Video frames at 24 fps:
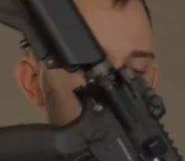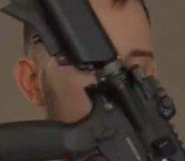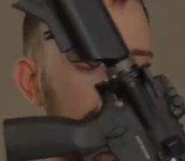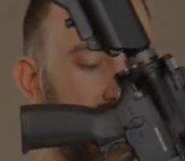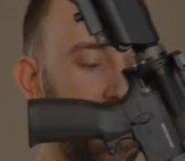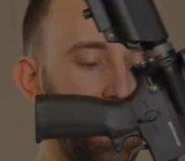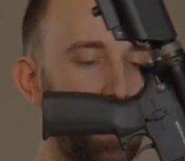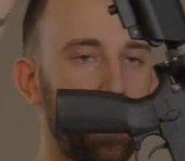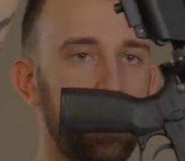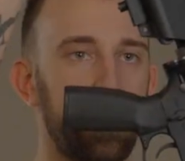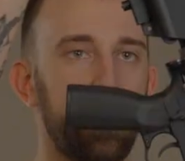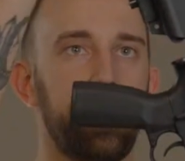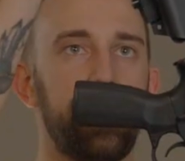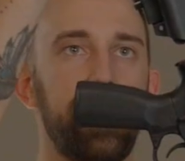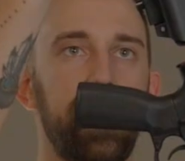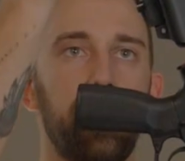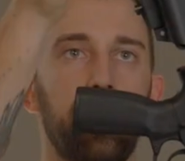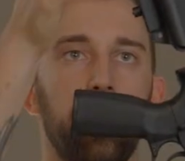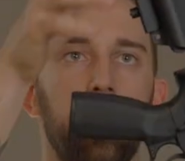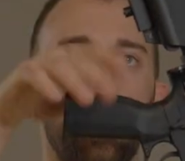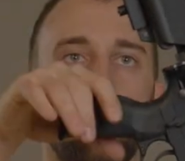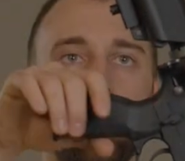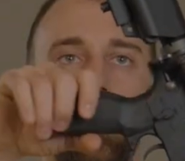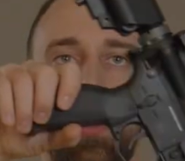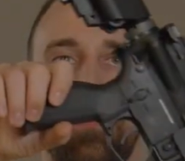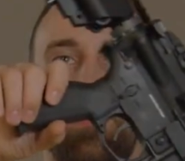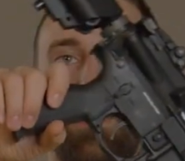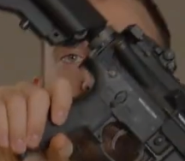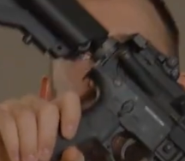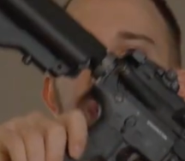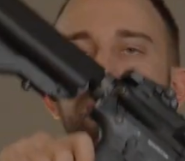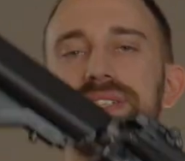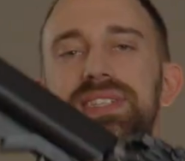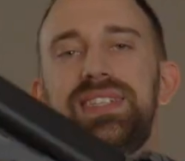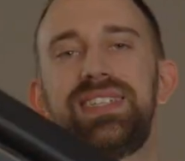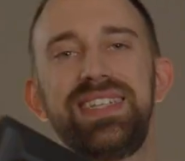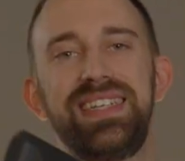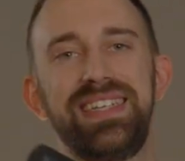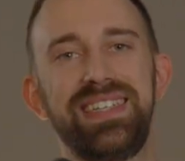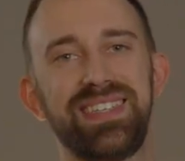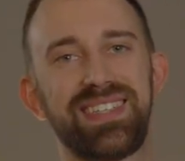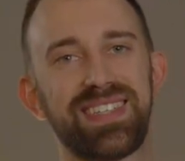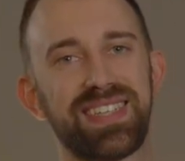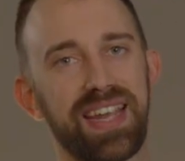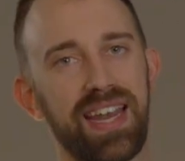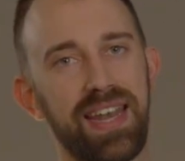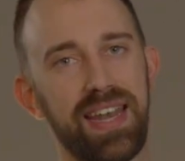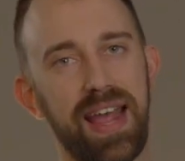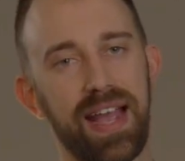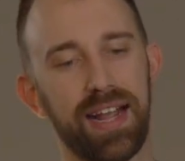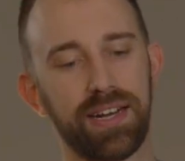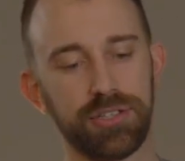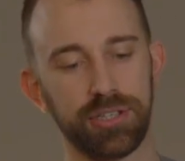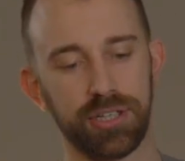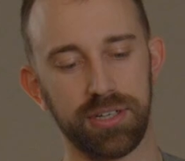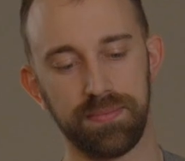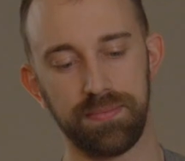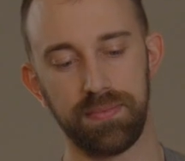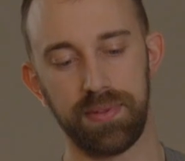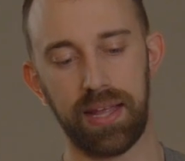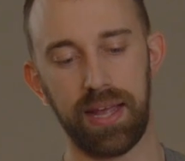and they work off of a Dean's connector.